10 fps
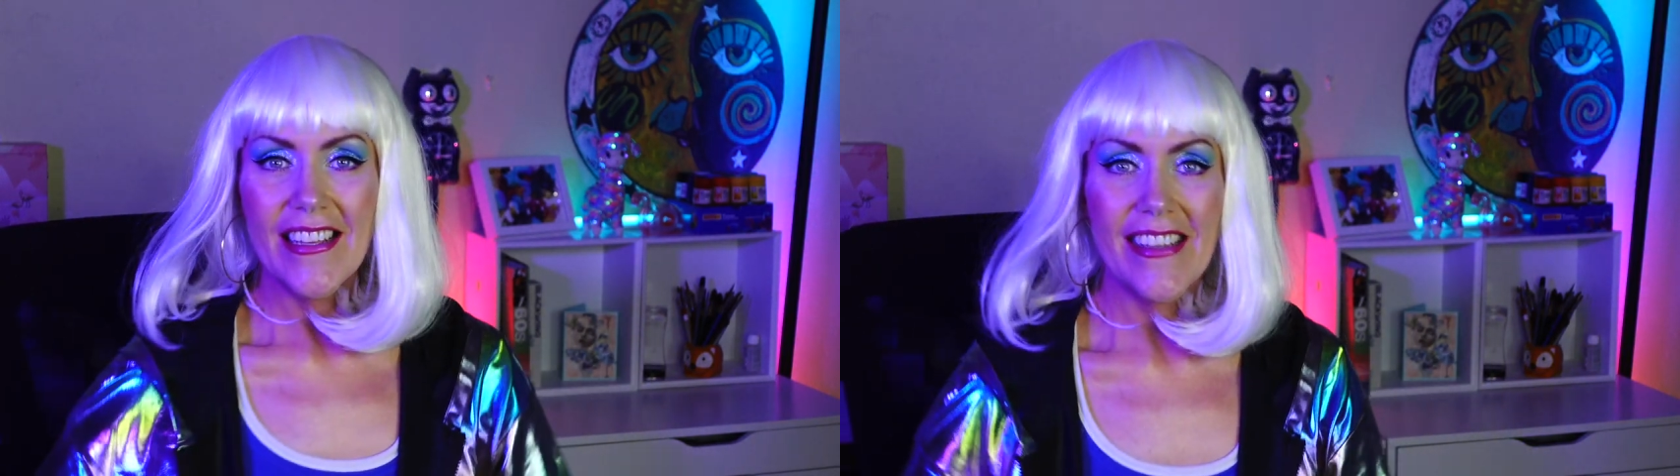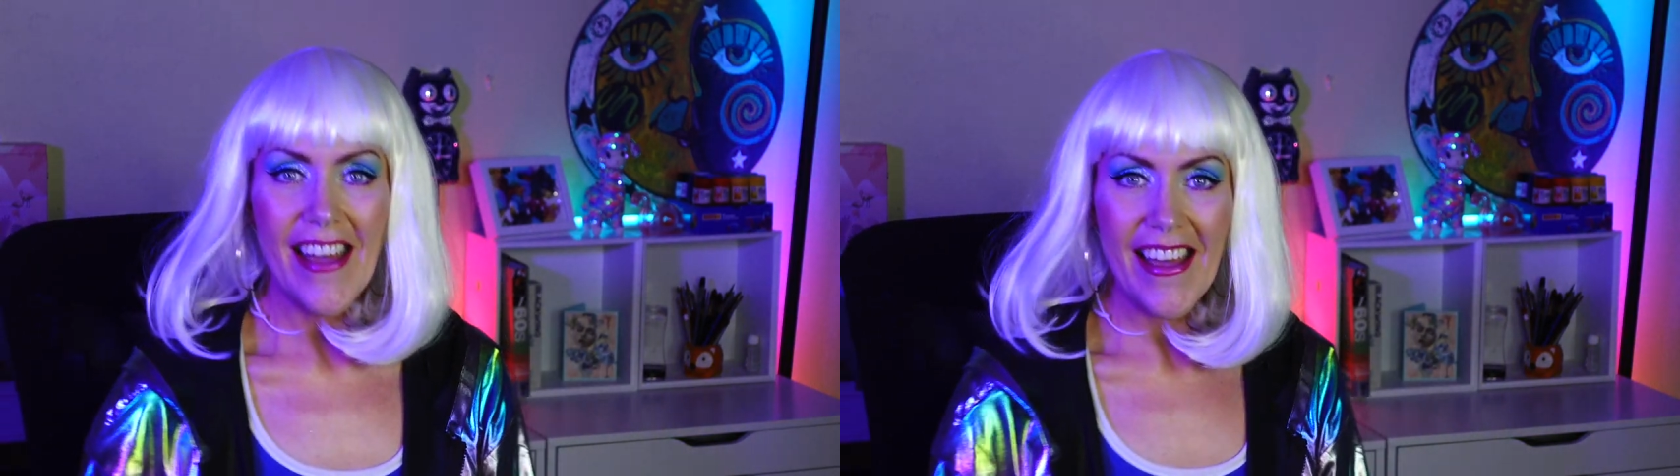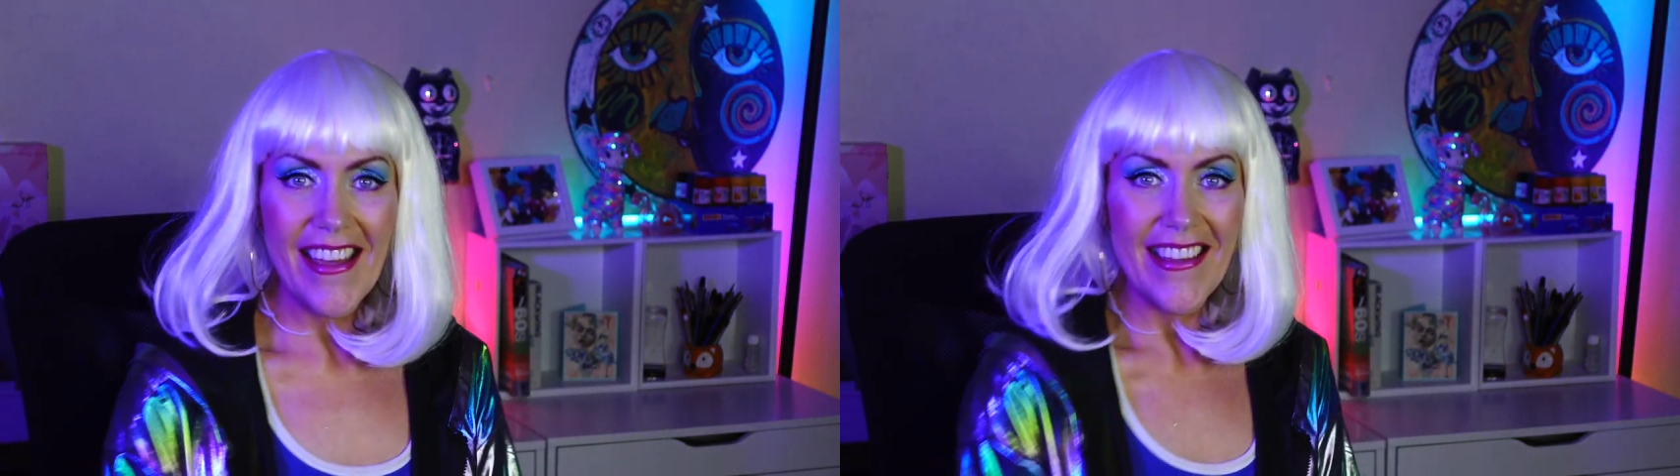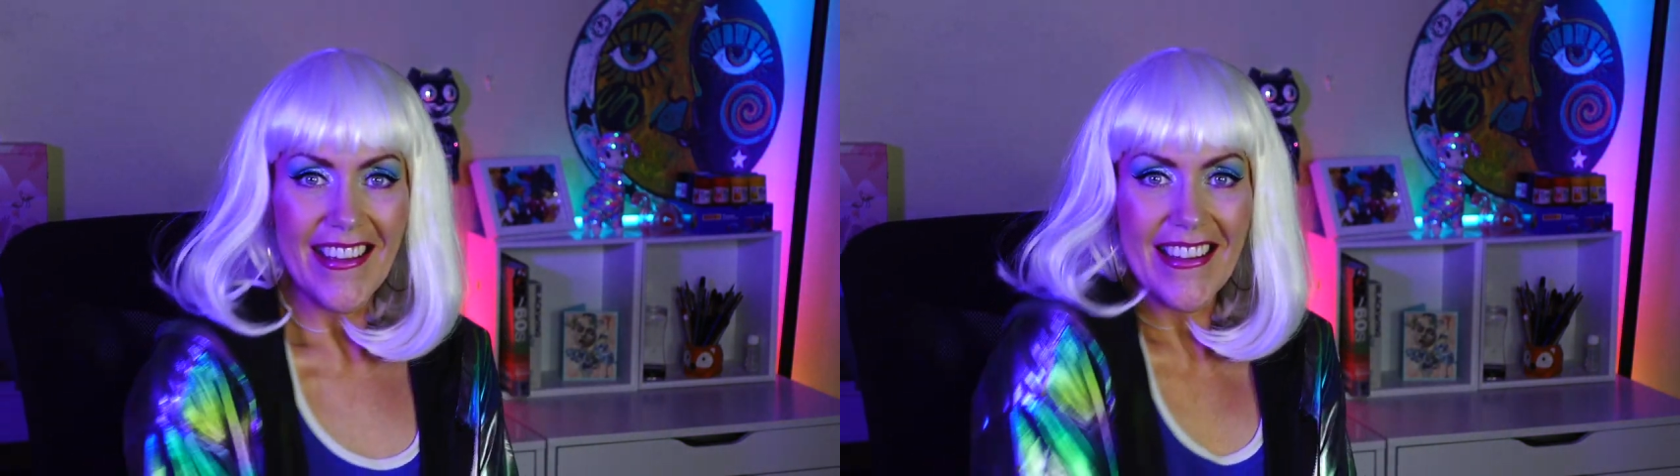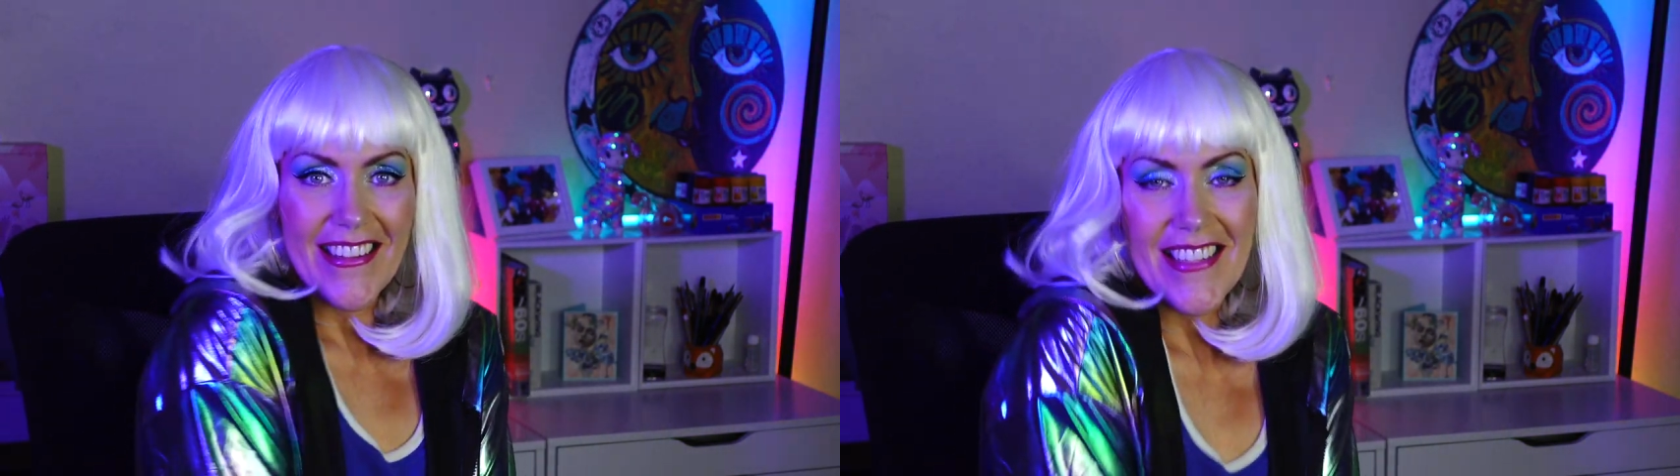
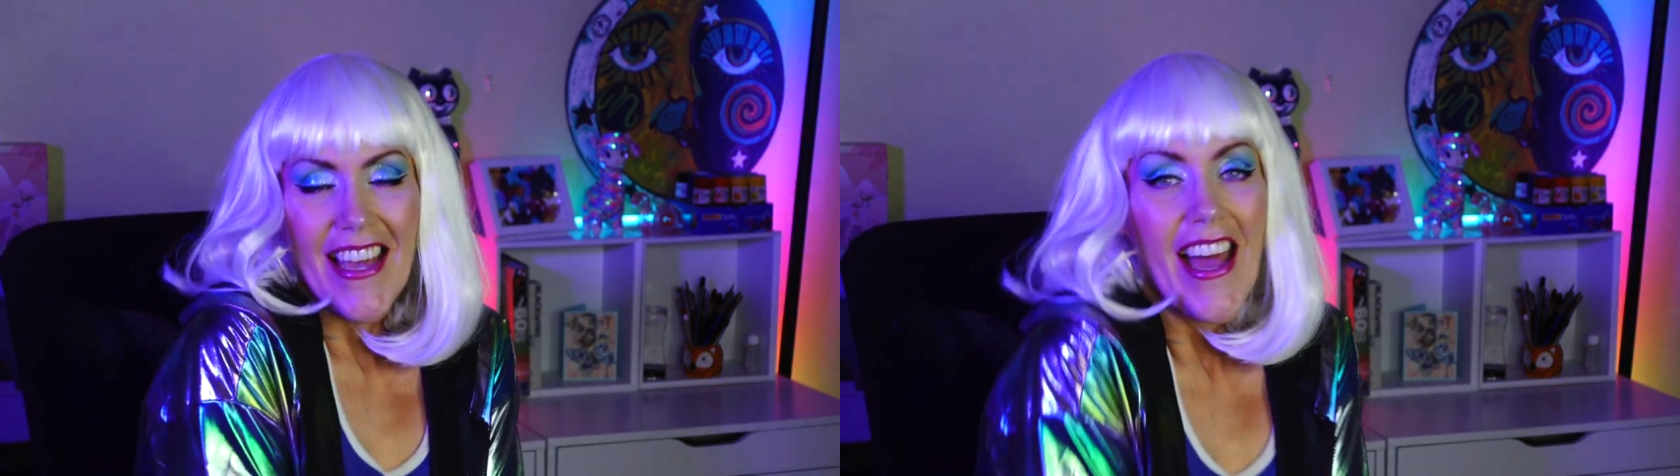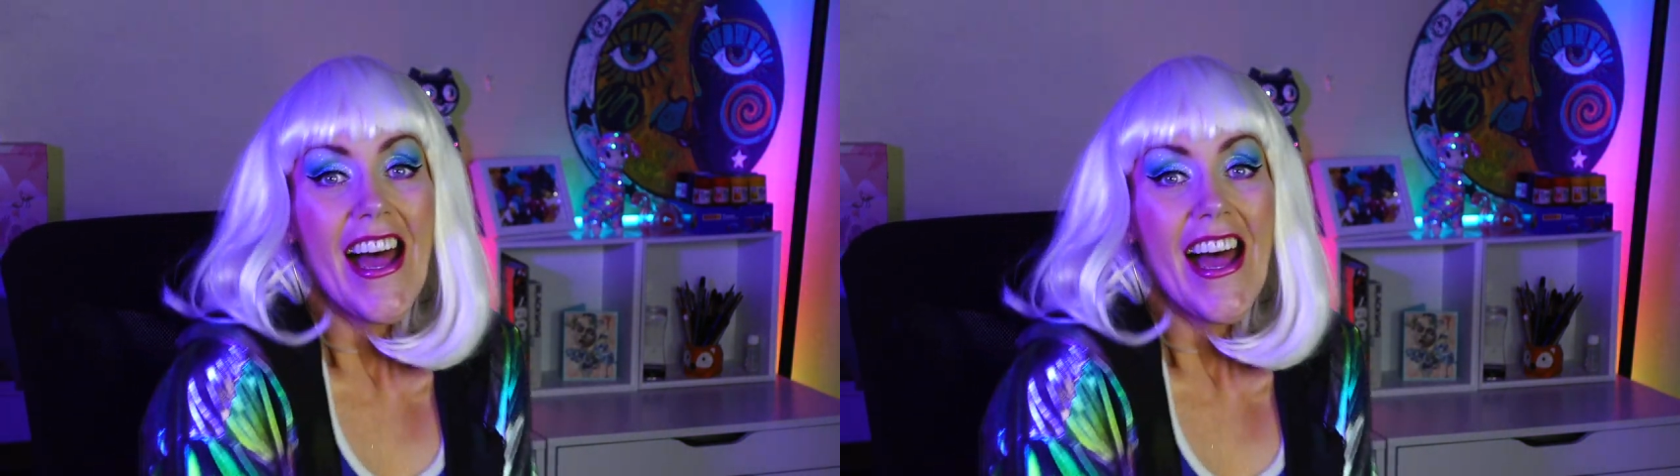Yes!